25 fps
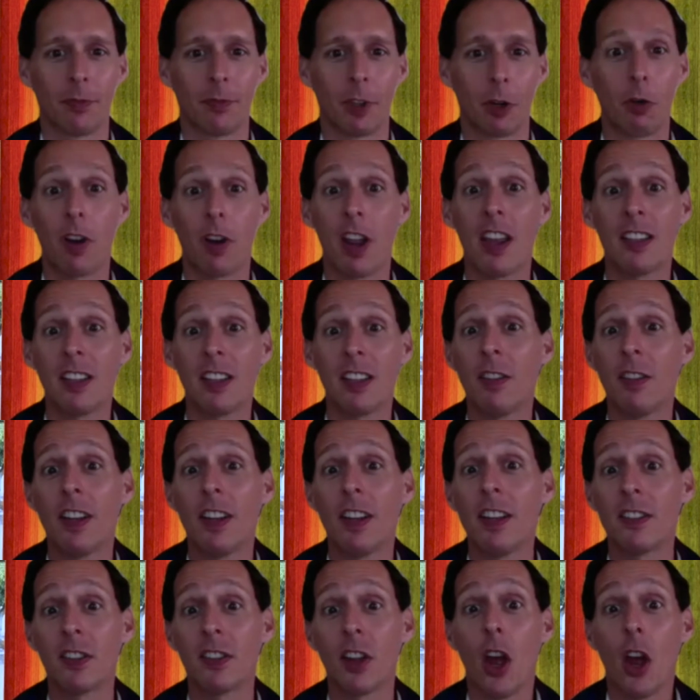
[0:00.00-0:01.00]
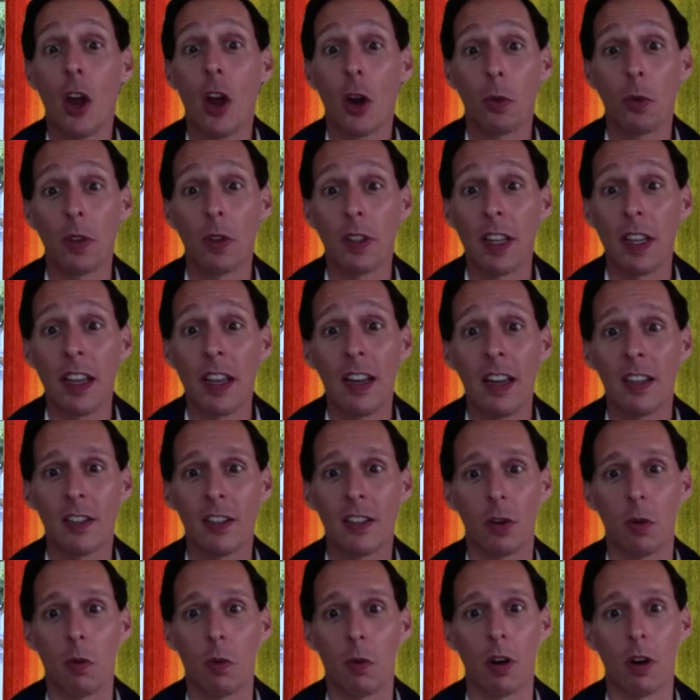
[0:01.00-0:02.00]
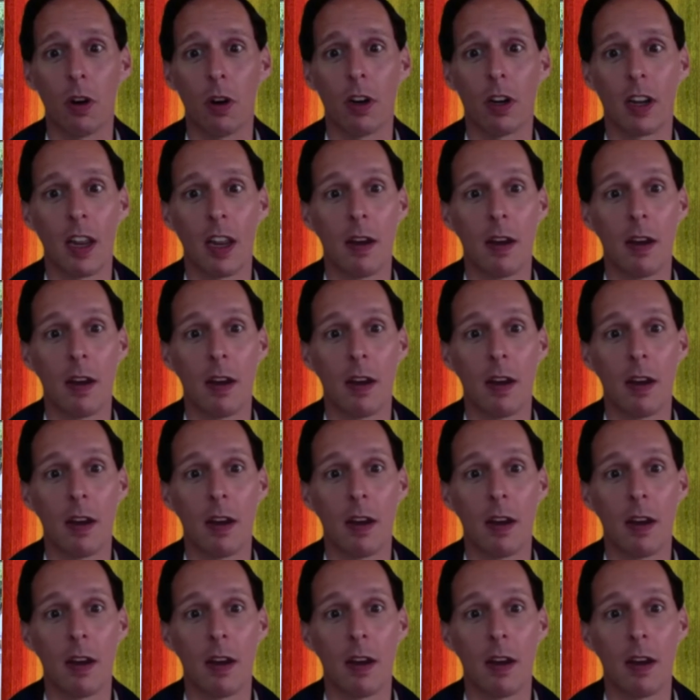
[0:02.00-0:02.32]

Creativity is related to work,